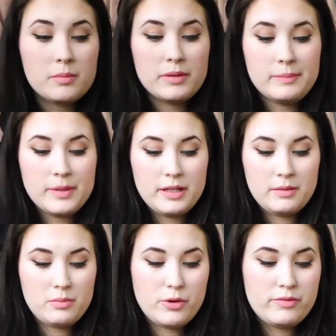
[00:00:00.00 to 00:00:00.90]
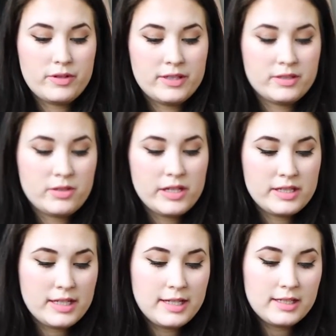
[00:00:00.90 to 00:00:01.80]
but my boyfriend
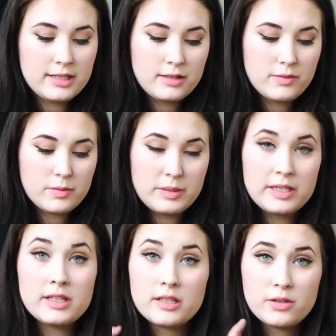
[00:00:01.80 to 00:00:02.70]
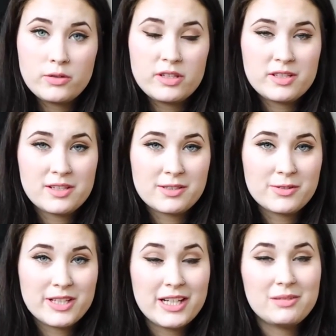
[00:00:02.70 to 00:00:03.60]
translated it for me. No, he's not
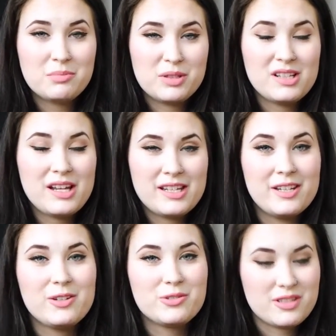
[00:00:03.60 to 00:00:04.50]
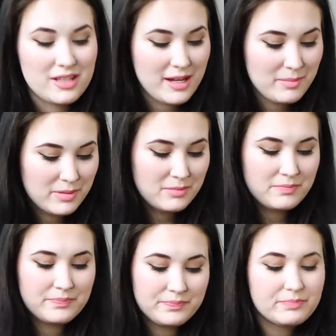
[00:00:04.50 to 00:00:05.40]
Korean, but he used an app.
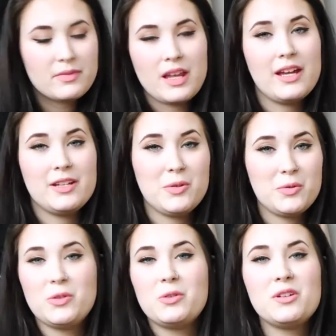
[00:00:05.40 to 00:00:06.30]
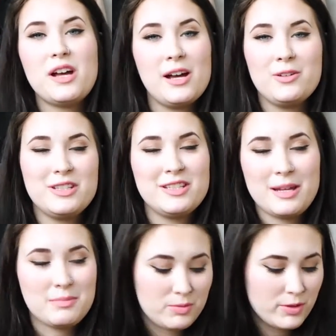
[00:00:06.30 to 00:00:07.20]
I don't know how these
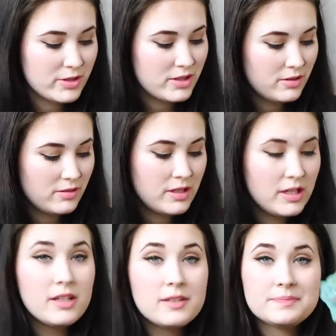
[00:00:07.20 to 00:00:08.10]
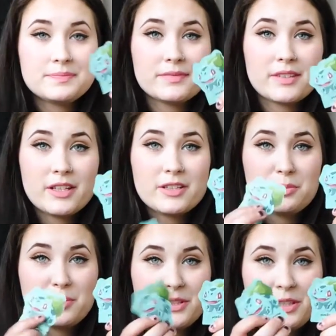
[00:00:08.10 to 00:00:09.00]
apps work, so.
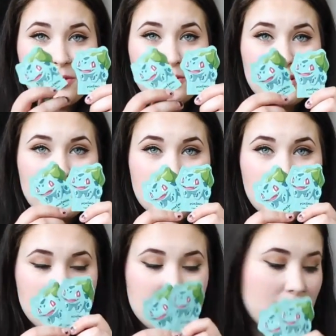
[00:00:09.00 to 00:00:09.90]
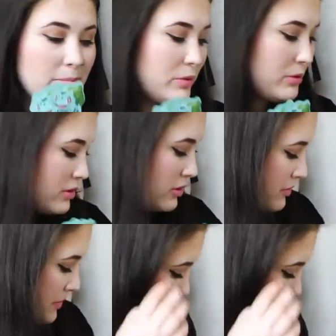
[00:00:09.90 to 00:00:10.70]
Super cute, two samples.